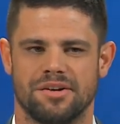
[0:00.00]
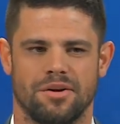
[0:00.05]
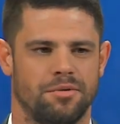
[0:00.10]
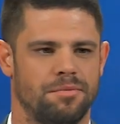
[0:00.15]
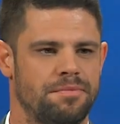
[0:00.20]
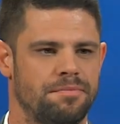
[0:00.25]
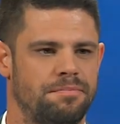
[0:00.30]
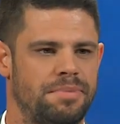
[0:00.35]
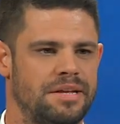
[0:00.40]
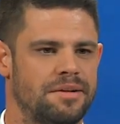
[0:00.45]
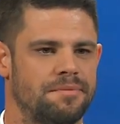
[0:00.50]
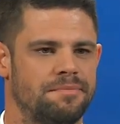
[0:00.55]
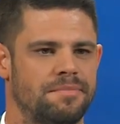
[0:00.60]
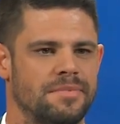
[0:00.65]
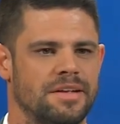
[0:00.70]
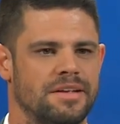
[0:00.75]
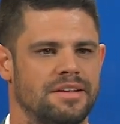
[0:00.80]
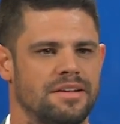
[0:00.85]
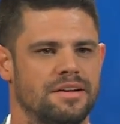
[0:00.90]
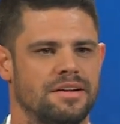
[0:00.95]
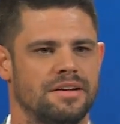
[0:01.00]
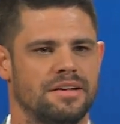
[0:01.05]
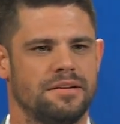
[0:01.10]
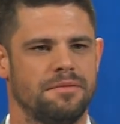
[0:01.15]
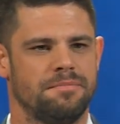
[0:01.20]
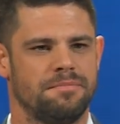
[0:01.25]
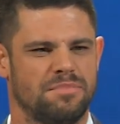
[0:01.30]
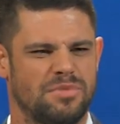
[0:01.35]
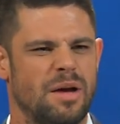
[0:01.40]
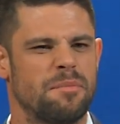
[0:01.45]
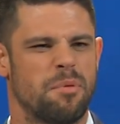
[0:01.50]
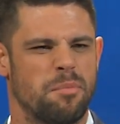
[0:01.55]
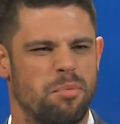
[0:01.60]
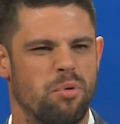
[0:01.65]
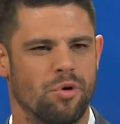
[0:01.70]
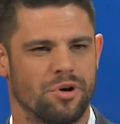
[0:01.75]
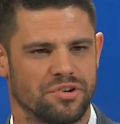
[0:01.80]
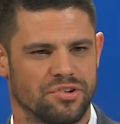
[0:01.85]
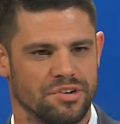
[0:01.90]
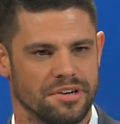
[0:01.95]
So be a double
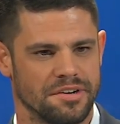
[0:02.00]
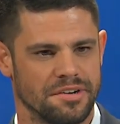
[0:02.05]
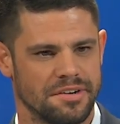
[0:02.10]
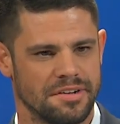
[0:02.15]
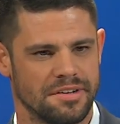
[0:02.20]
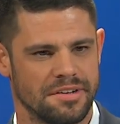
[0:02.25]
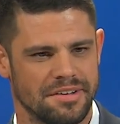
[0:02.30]
portion.